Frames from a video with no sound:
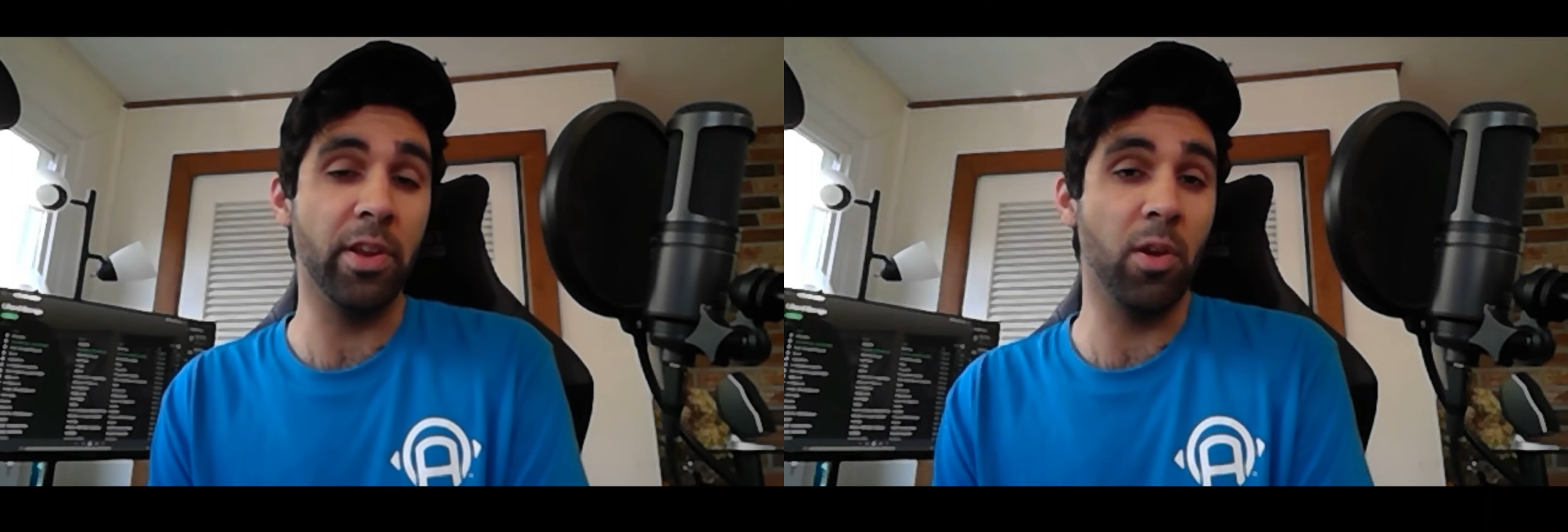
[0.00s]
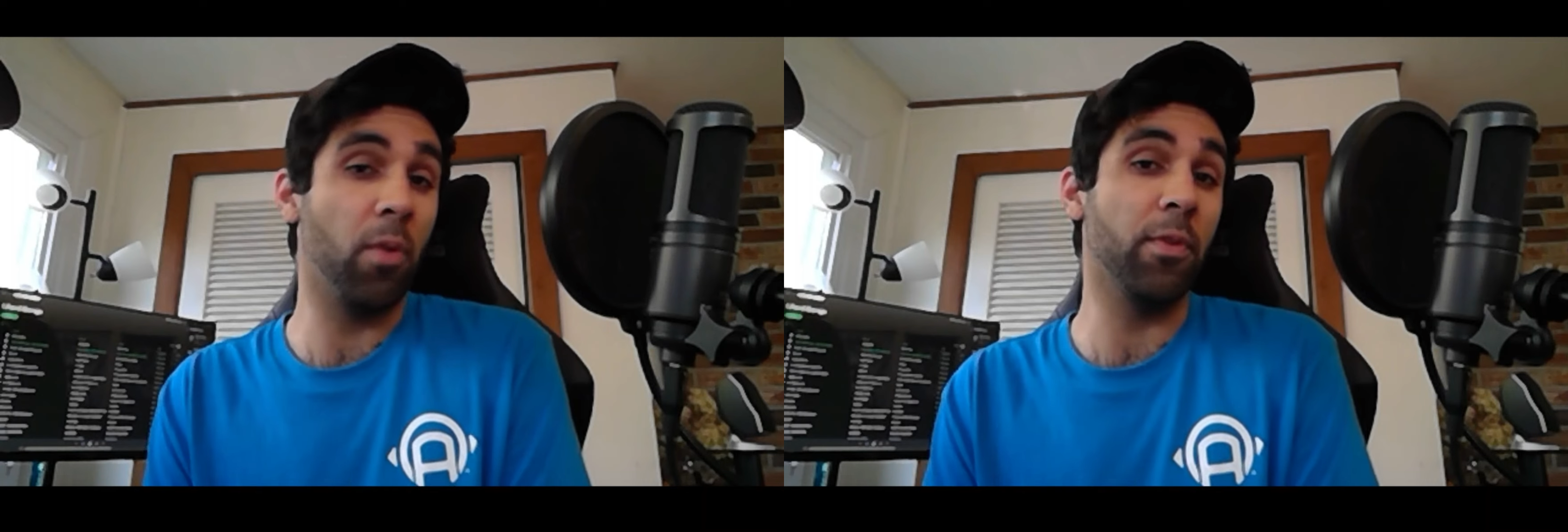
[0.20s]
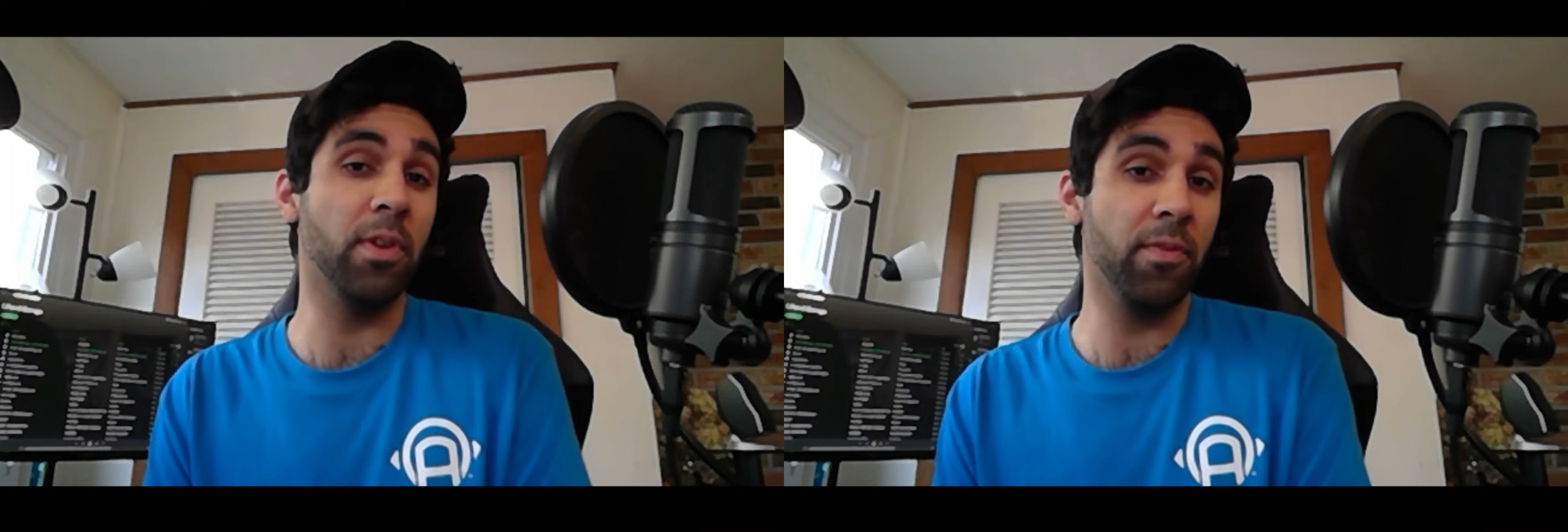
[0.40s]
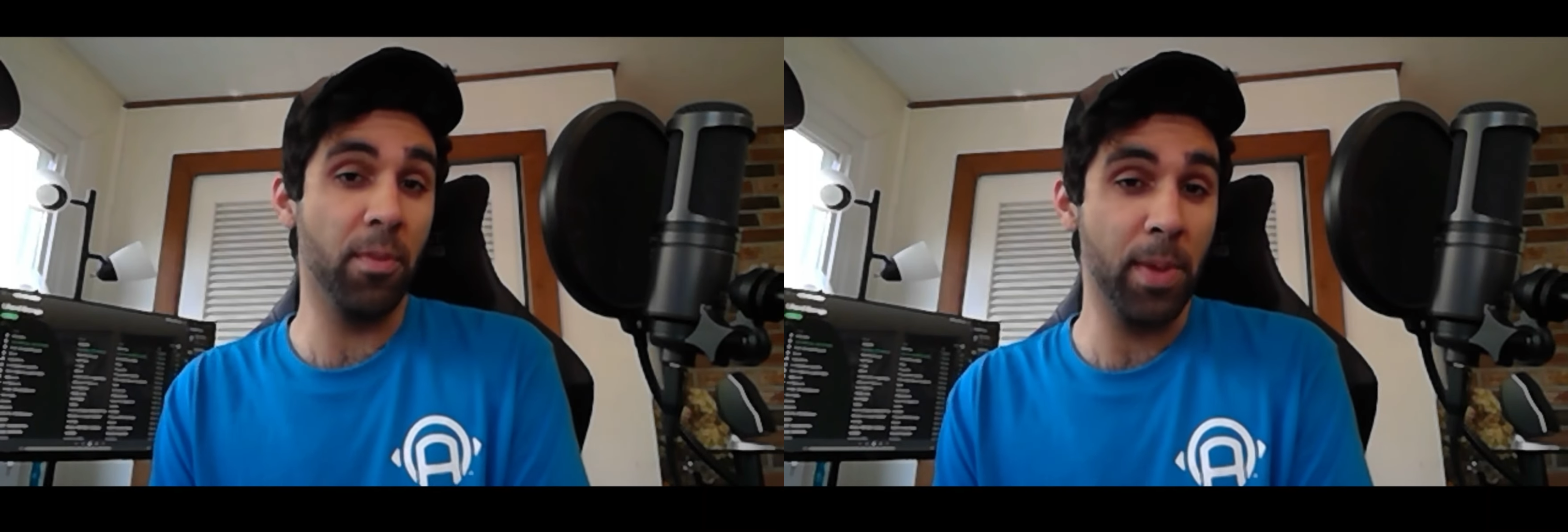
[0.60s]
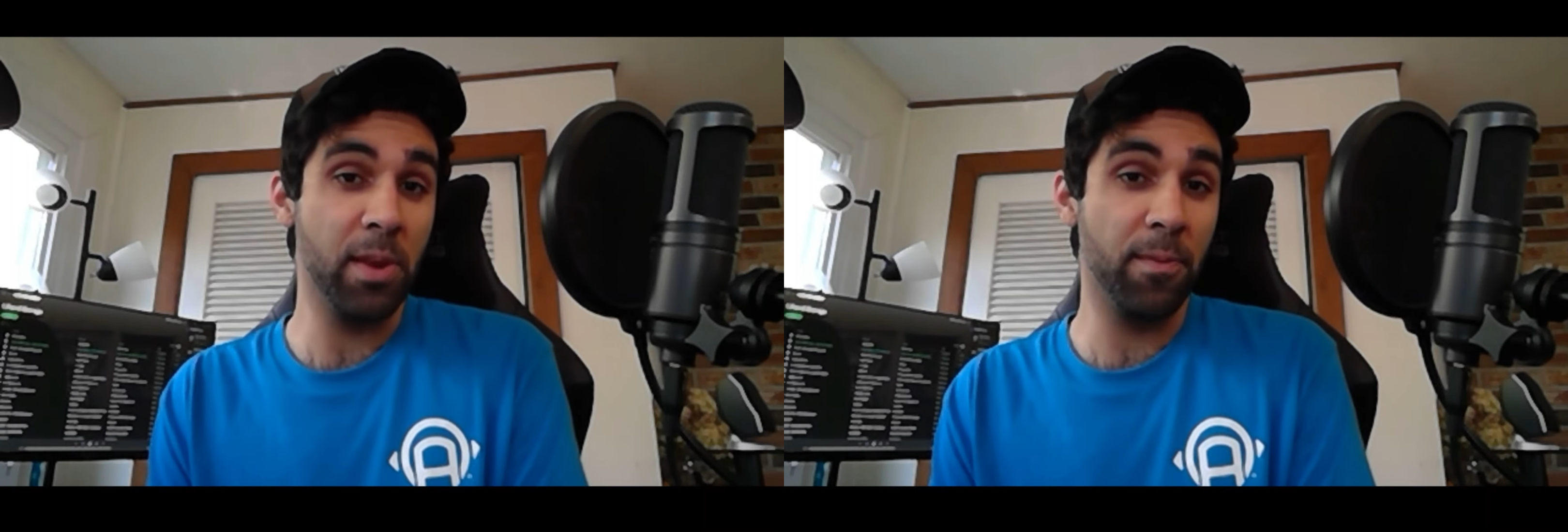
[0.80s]
over a different
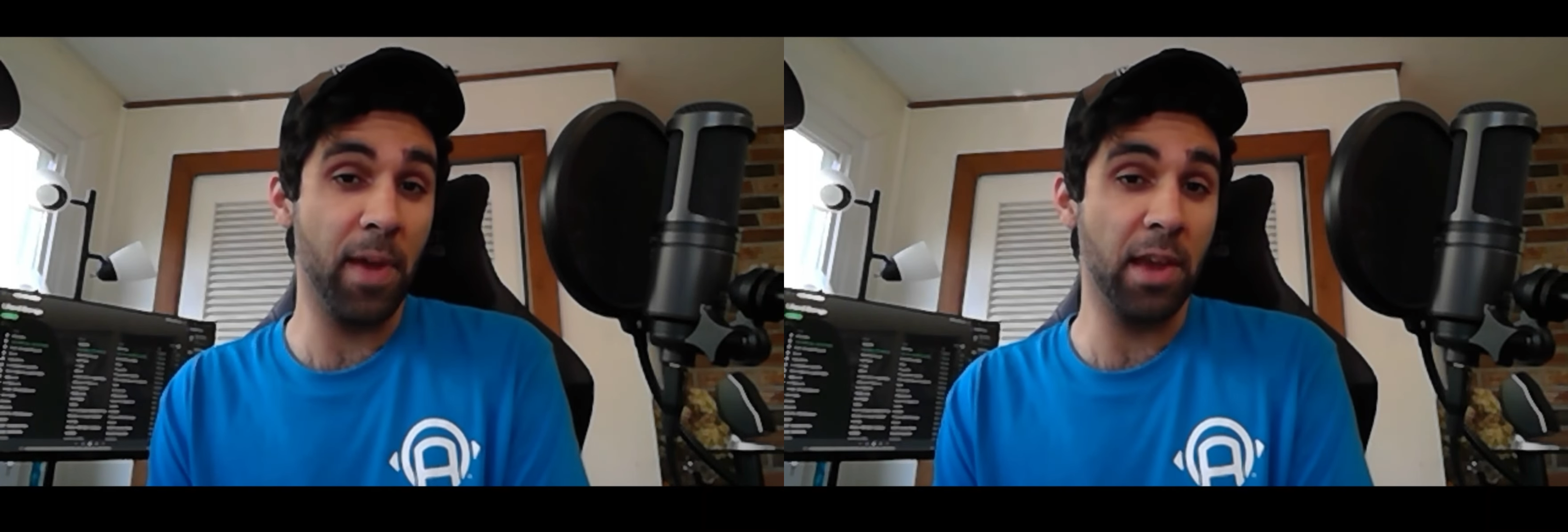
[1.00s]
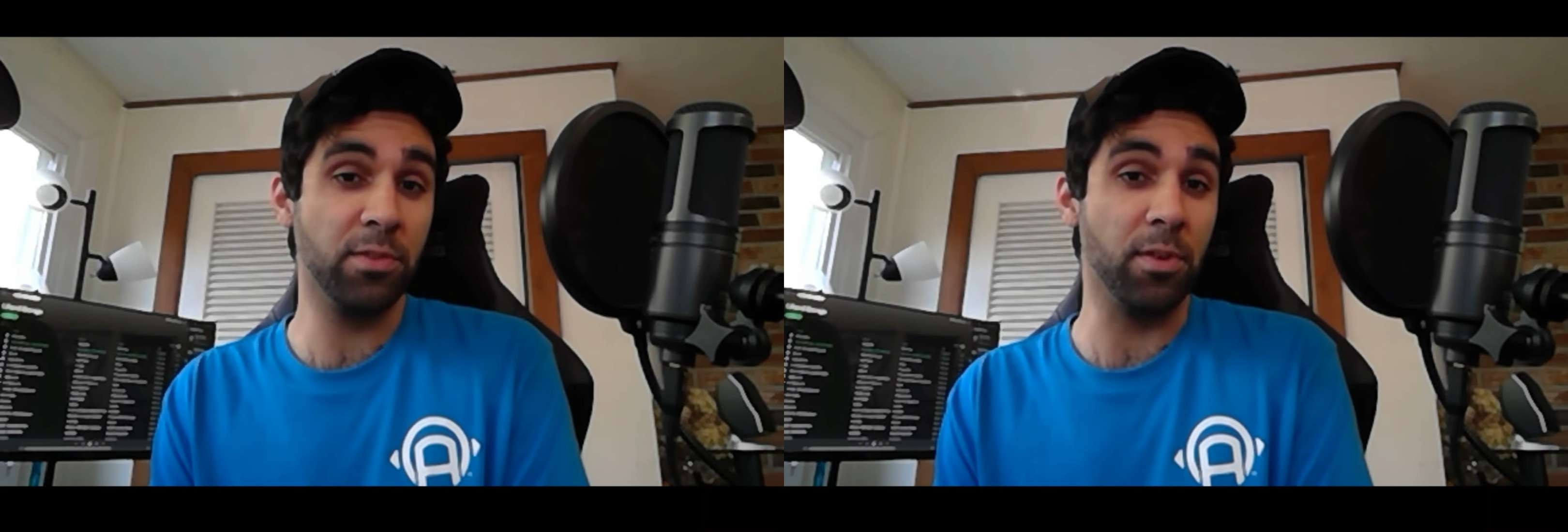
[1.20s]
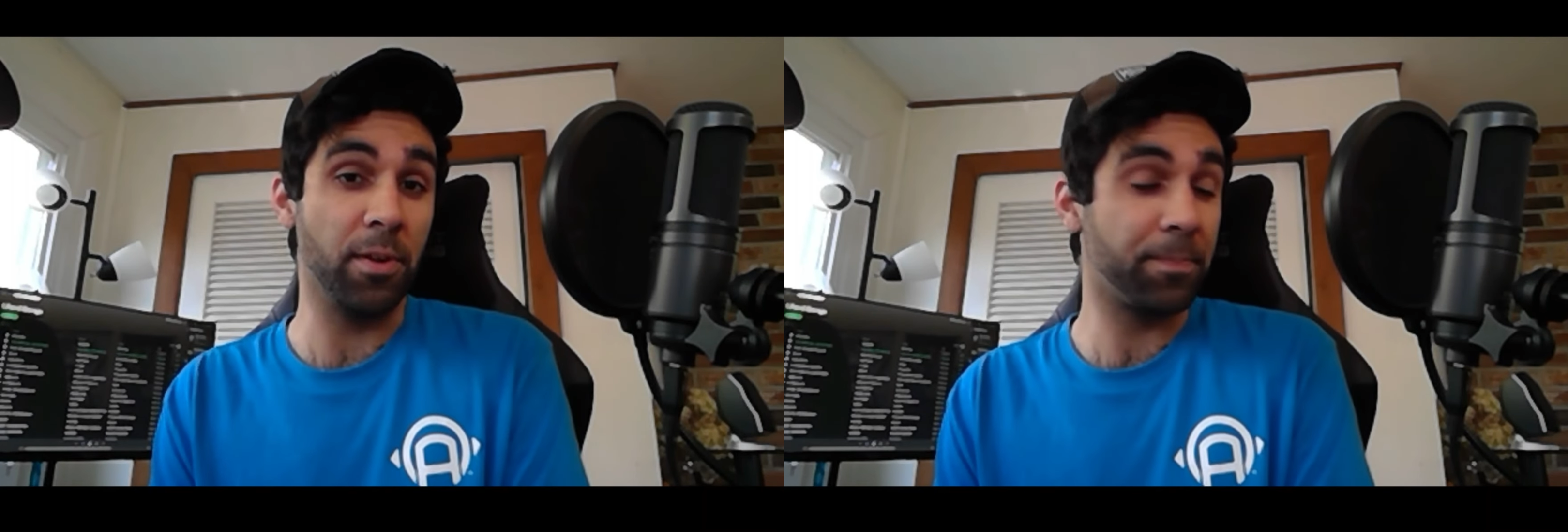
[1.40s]
manufacturer?